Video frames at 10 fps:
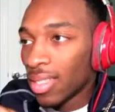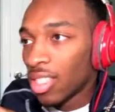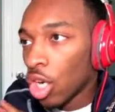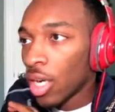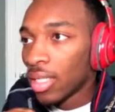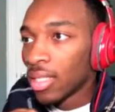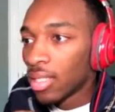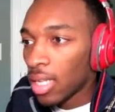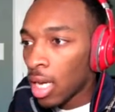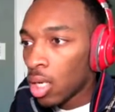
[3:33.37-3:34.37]
starting to
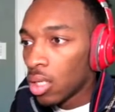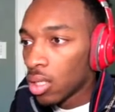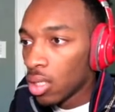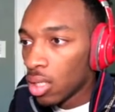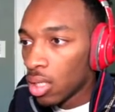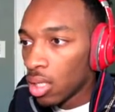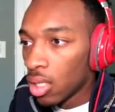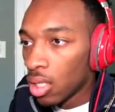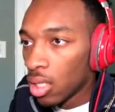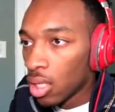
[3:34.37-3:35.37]
sound
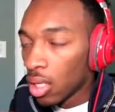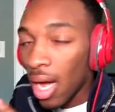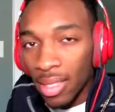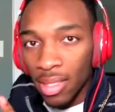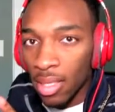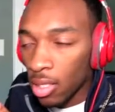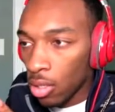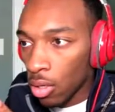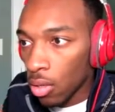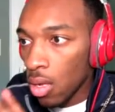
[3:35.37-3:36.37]
consonant,
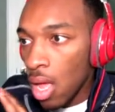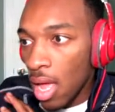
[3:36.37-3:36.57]
you know.